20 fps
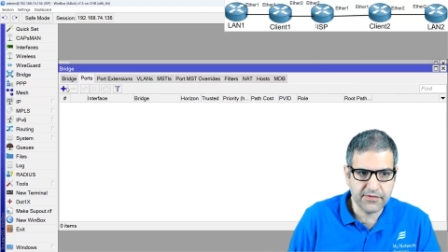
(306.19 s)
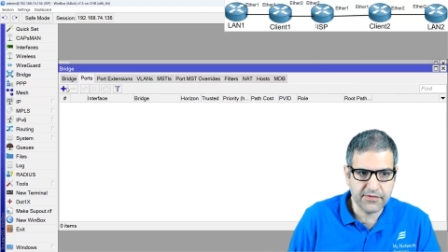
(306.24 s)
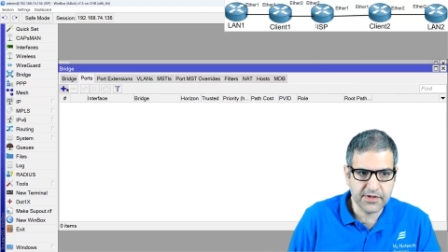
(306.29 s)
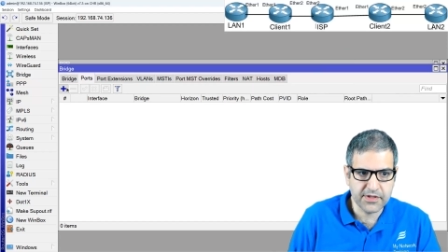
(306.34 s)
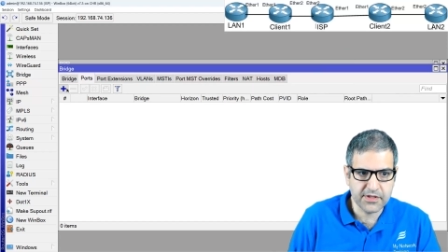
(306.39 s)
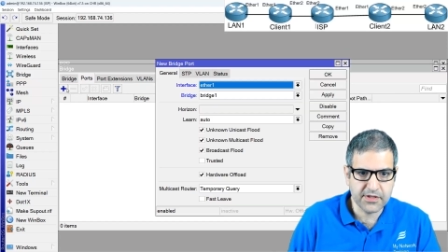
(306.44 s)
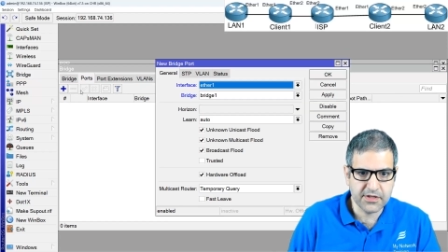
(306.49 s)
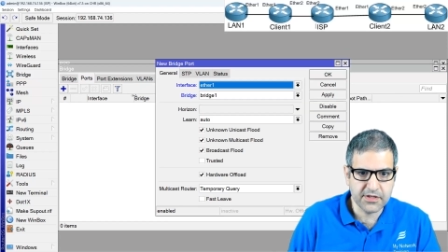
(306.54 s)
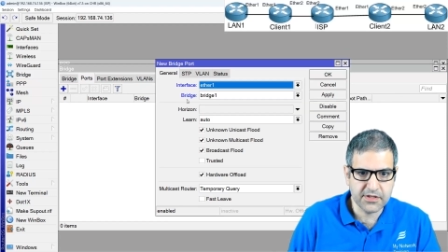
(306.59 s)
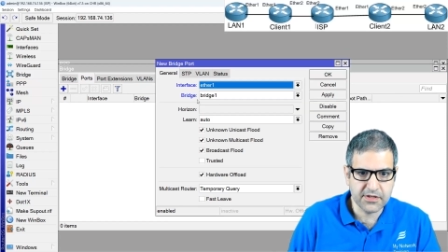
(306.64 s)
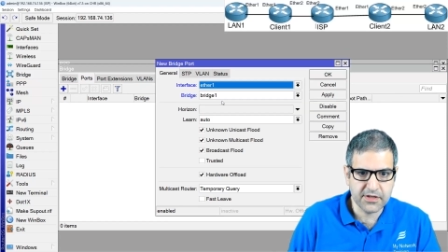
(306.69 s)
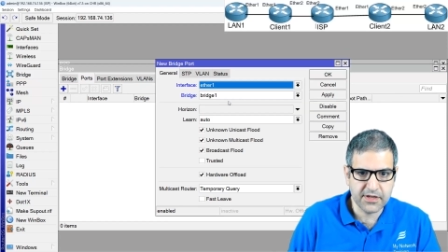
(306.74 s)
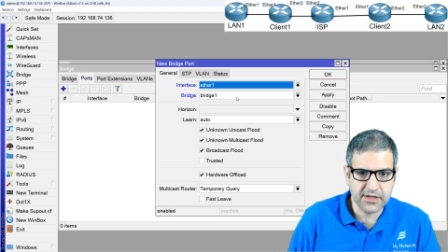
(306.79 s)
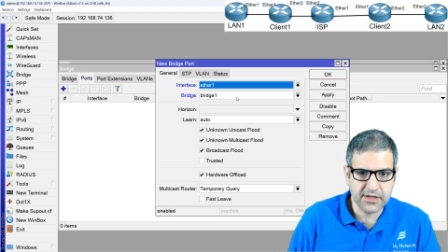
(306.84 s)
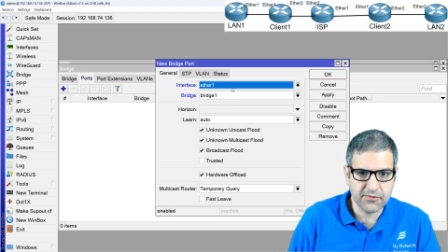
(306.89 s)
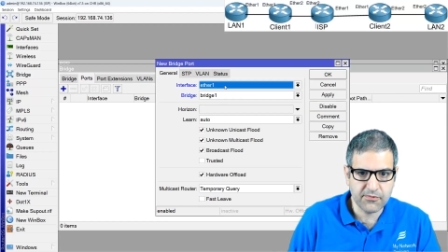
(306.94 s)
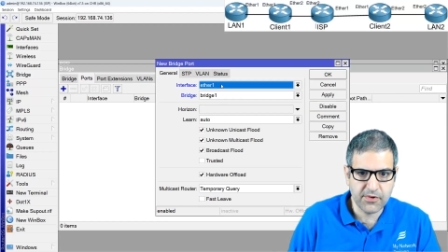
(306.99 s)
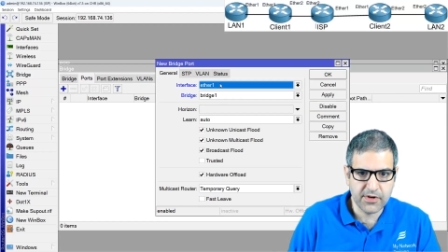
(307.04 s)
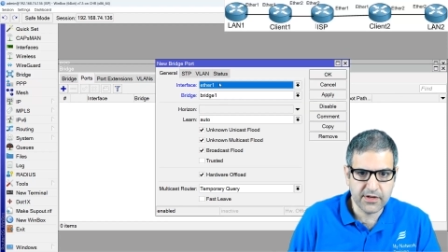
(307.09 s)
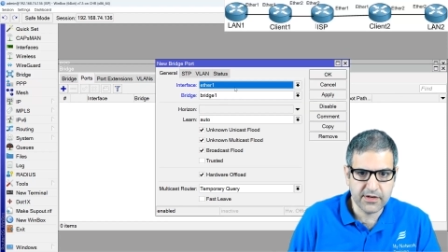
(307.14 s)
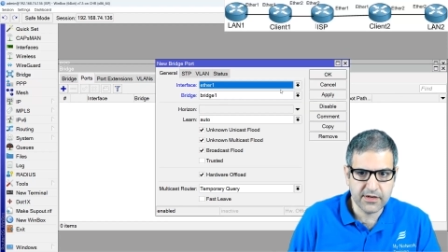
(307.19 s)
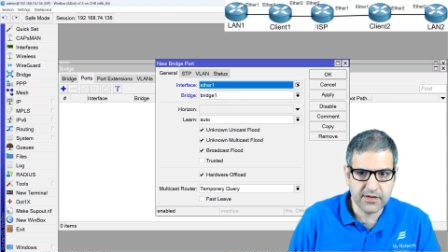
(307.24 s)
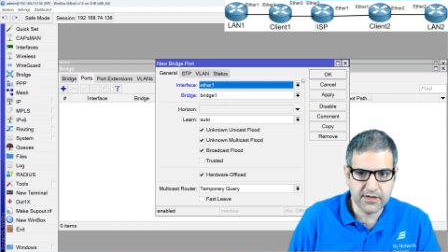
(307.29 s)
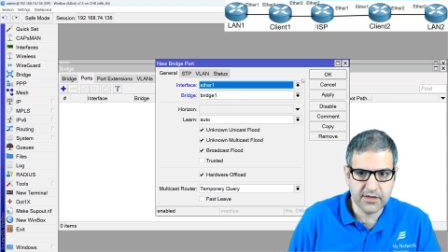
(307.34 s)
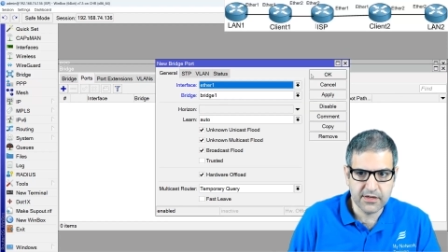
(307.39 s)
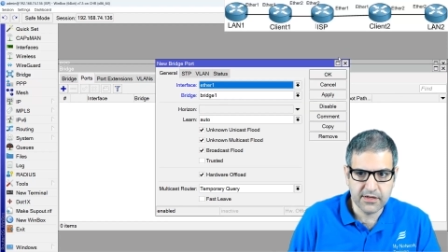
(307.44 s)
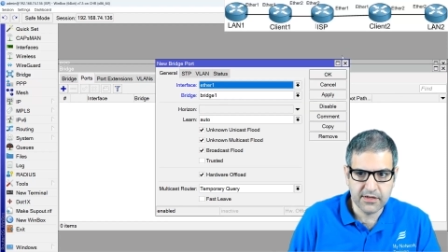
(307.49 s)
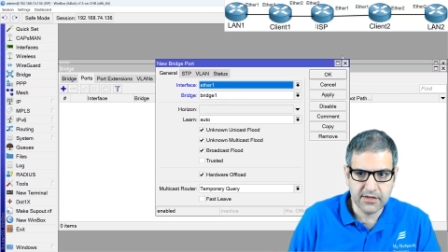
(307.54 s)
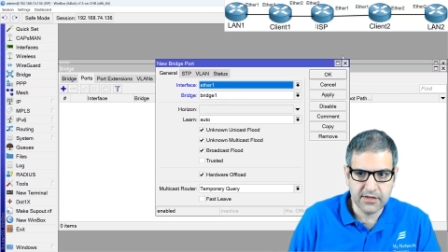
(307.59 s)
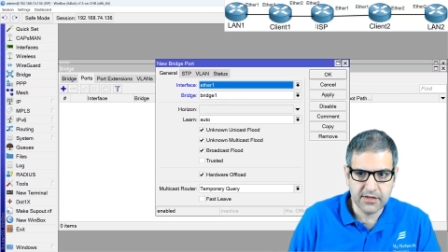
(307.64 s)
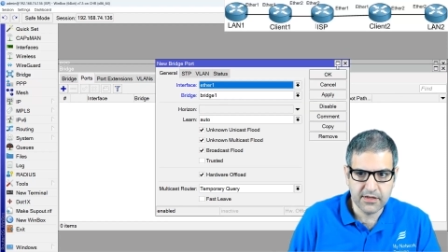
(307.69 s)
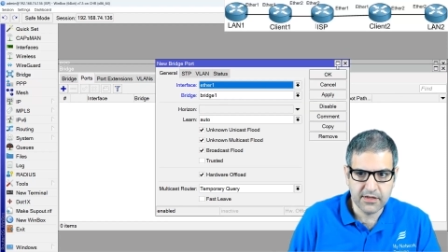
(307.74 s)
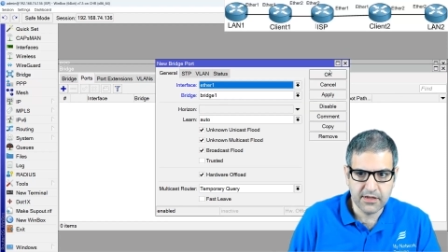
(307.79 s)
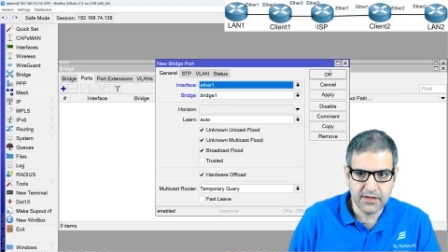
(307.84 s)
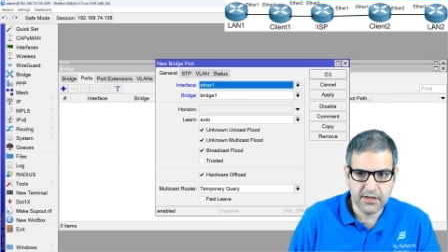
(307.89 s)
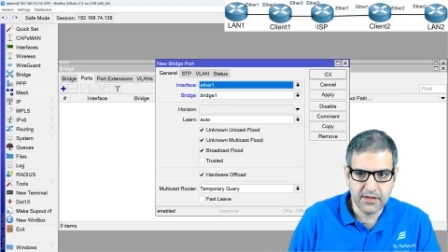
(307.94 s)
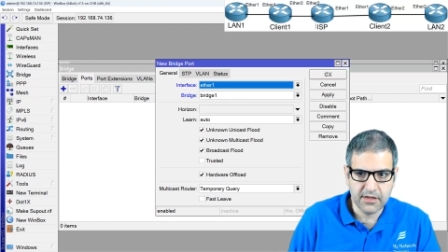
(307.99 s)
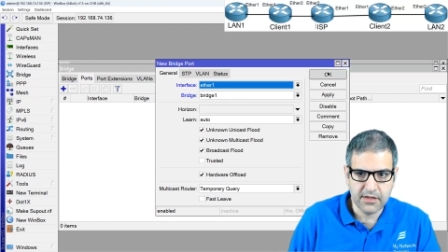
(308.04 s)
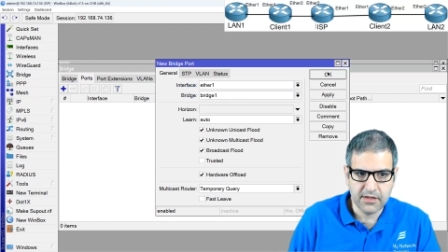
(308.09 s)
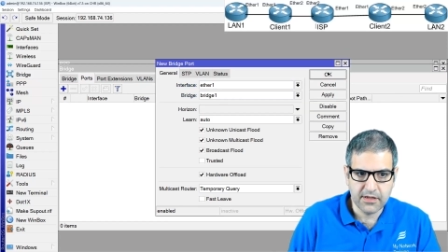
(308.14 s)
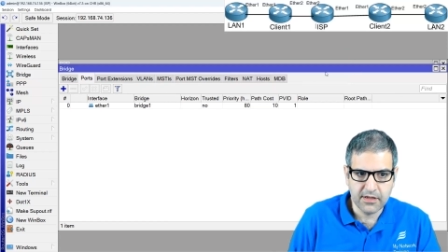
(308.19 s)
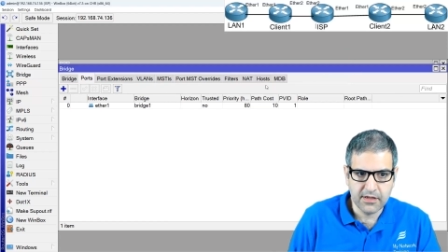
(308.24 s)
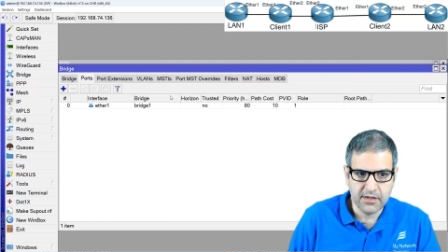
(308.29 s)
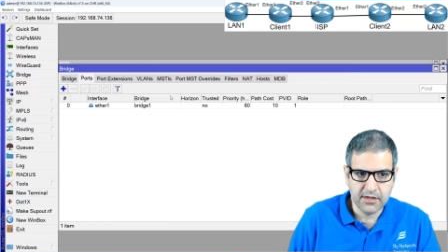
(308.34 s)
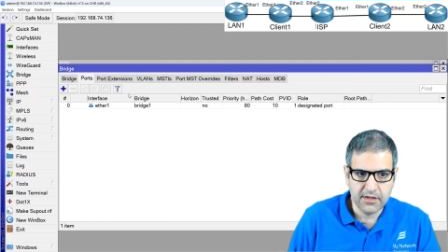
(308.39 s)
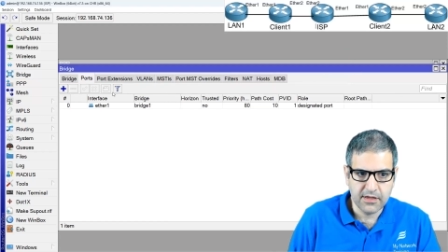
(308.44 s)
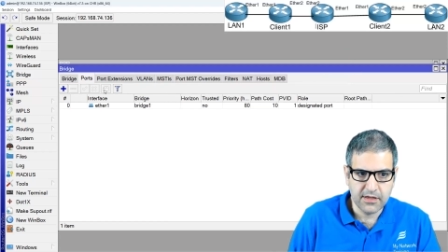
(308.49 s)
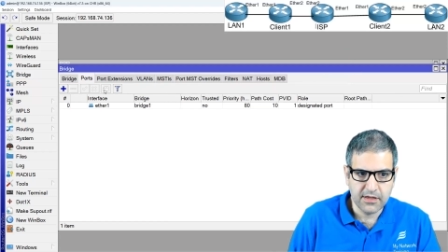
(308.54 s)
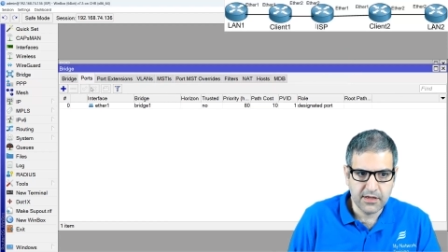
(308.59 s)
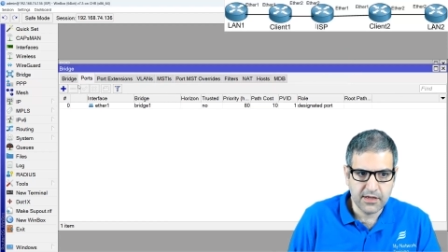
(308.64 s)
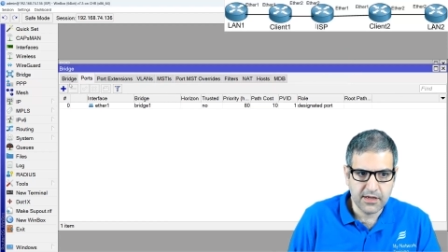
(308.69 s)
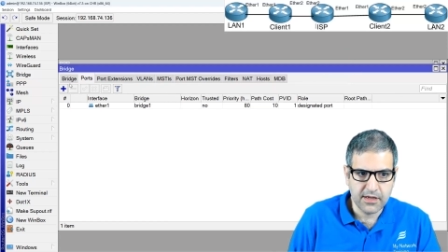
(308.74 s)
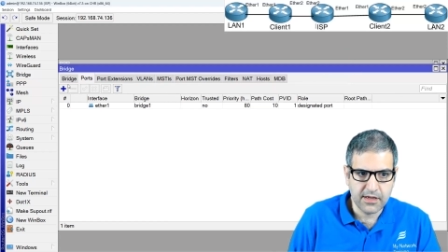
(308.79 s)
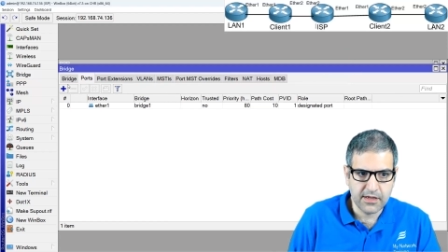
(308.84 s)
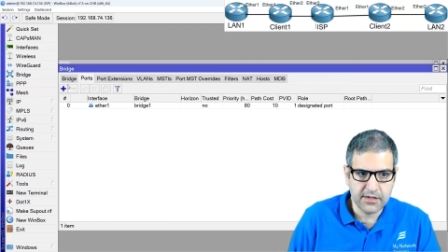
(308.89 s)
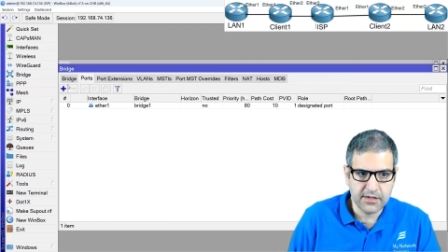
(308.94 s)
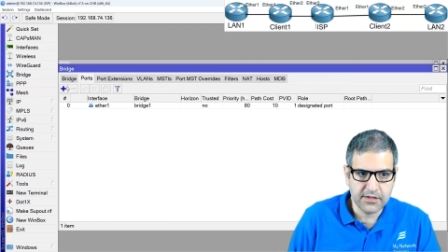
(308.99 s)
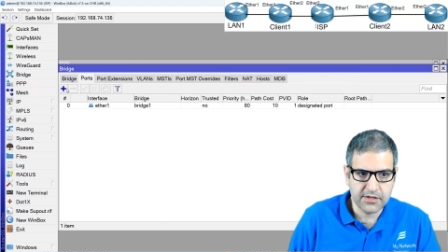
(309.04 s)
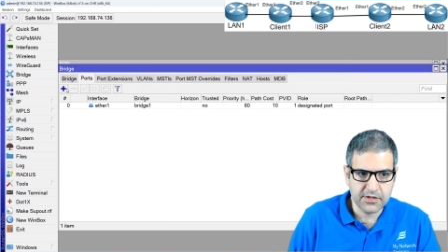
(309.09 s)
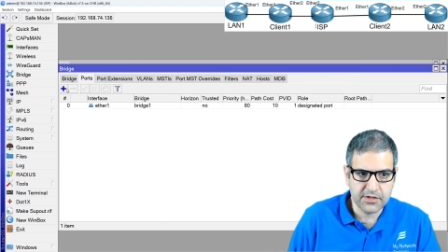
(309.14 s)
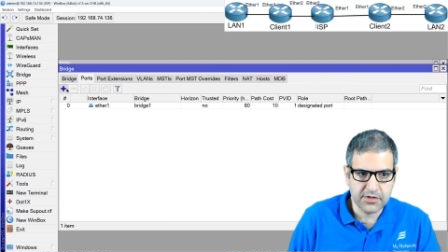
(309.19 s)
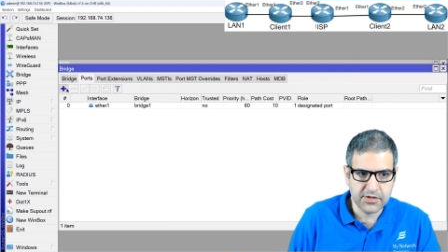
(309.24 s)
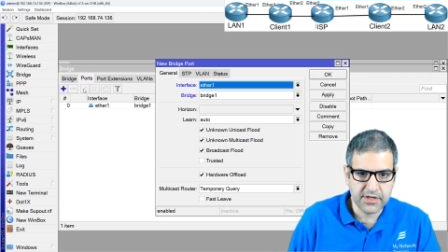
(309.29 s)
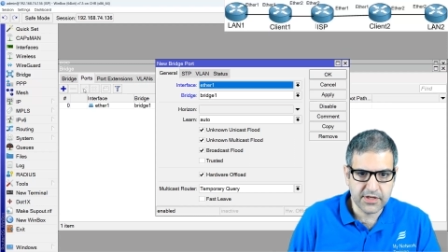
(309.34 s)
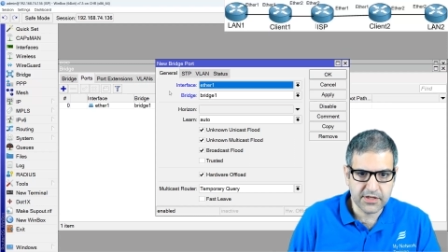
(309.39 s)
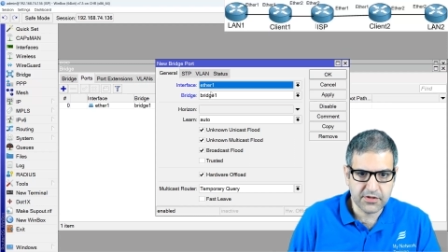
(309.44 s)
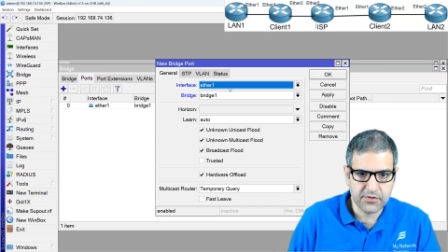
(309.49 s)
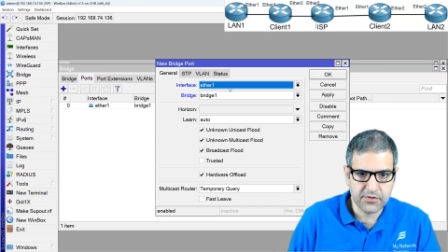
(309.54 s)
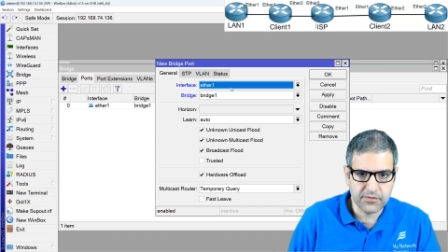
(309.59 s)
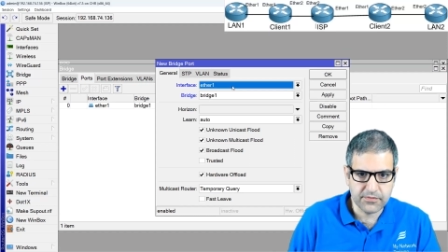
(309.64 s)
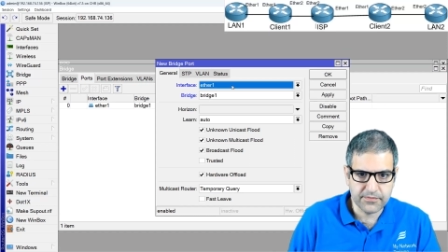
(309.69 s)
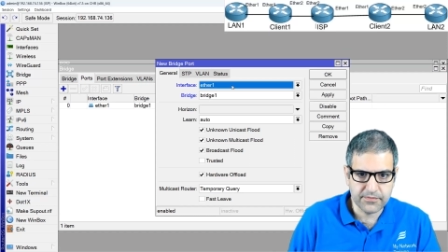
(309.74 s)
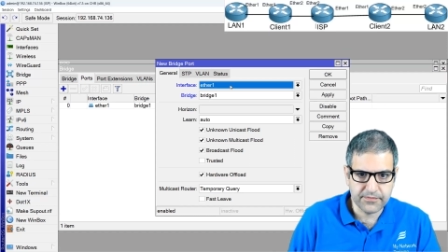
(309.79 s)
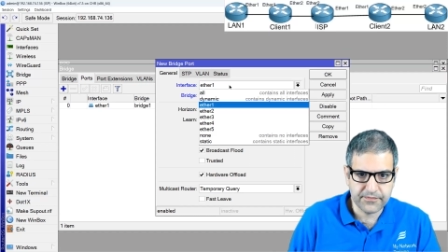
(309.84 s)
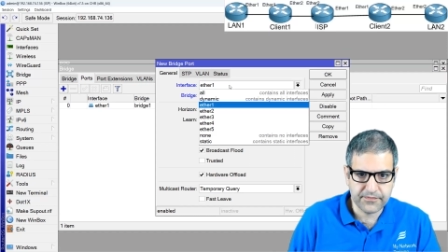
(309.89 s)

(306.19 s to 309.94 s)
it Ethernet 1 and Ethernet 2.